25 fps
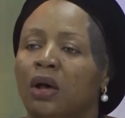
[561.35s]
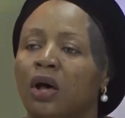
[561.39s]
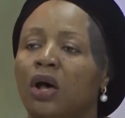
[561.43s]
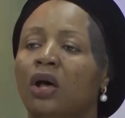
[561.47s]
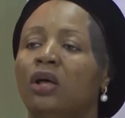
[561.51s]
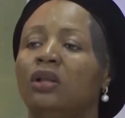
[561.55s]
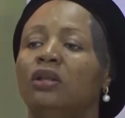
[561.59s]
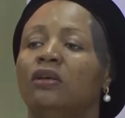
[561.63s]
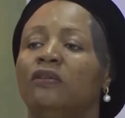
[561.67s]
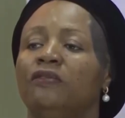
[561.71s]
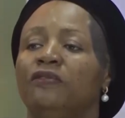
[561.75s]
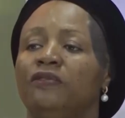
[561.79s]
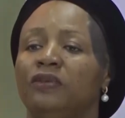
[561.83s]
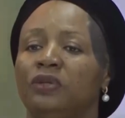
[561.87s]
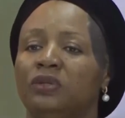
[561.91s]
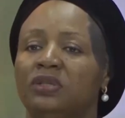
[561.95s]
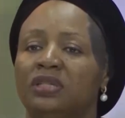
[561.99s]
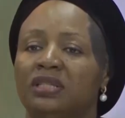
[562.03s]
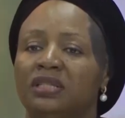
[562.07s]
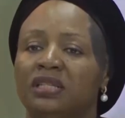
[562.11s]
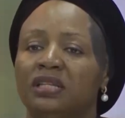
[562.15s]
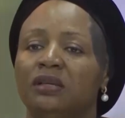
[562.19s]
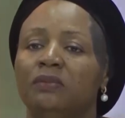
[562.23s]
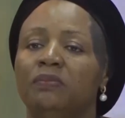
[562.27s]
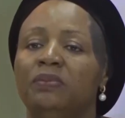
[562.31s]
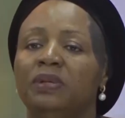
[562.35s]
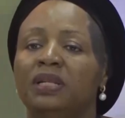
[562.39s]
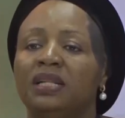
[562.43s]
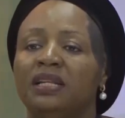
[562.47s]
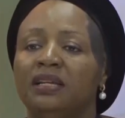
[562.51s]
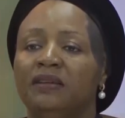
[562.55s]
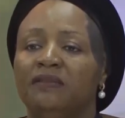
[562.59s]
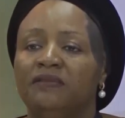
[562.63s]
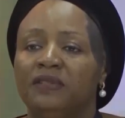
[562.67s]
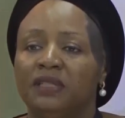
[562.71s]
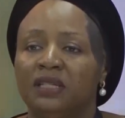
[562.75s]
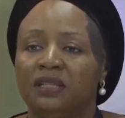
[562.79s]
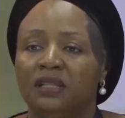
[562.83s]
all of you still
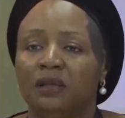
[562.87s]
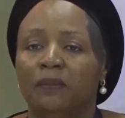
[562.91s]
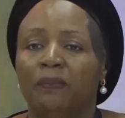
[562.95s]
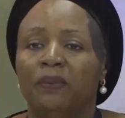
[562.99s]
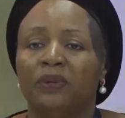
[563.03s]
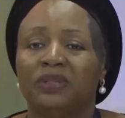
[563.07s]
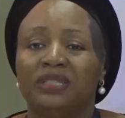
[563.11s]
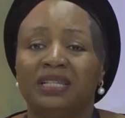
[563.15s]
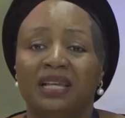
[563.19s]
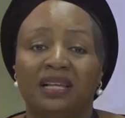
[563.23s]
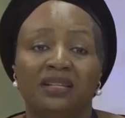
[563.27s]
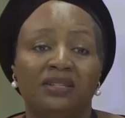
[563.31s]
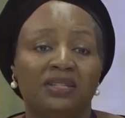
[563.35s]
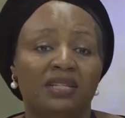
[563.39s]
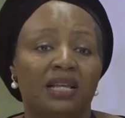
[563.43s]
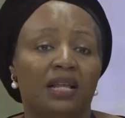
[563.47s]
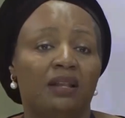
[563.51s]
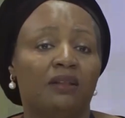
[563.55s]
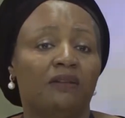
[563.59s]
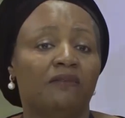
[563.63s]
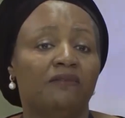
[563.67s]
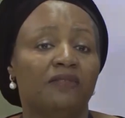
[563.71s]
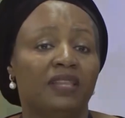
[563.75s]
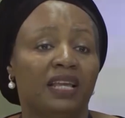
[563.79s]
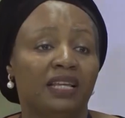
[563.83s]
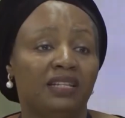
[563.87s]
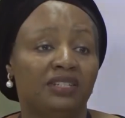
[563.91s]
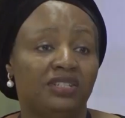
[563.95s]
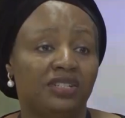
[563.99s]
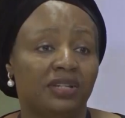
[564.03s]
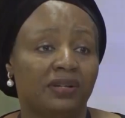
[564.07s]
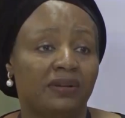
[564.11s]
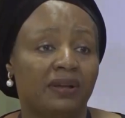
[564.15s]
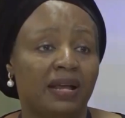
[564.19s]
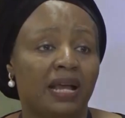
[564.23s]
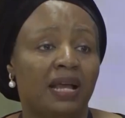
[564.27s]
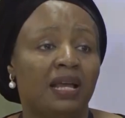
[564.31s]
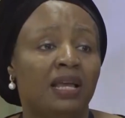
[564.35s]
believed in the potential of
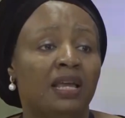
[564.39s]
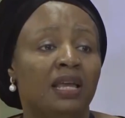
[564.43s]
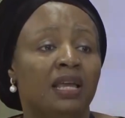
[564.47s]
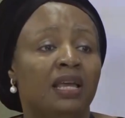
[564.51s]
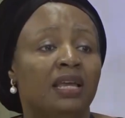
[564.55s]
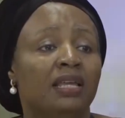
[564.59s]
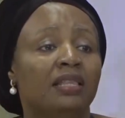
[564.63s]
Nigeria,